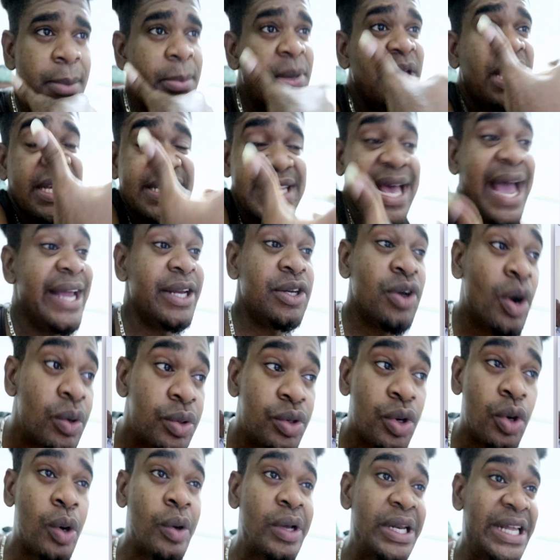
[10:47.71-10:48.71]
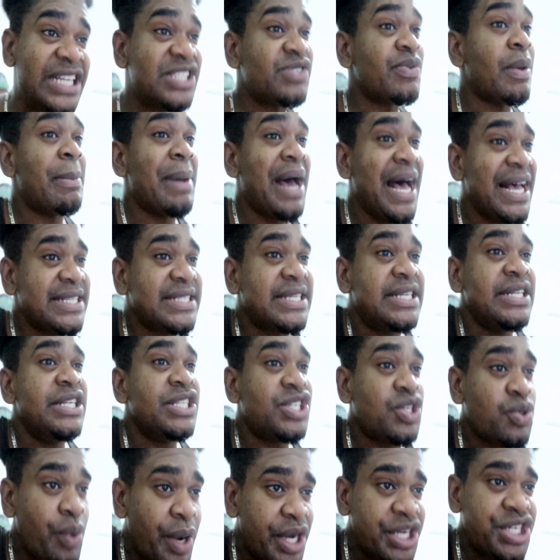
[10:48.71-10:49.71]
Because I don't know. That's why I'm asking
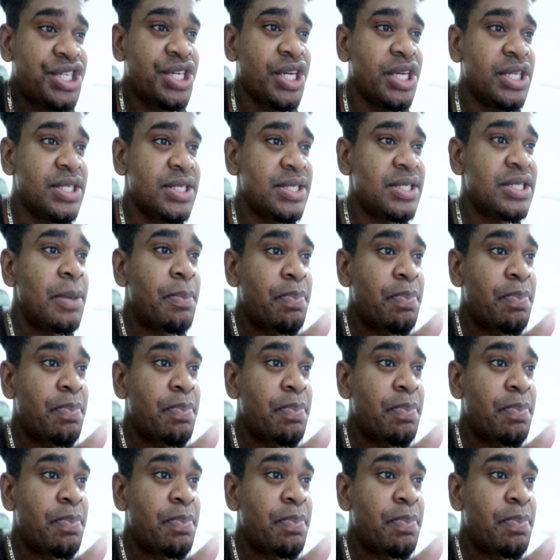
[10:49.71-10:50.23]
these questions.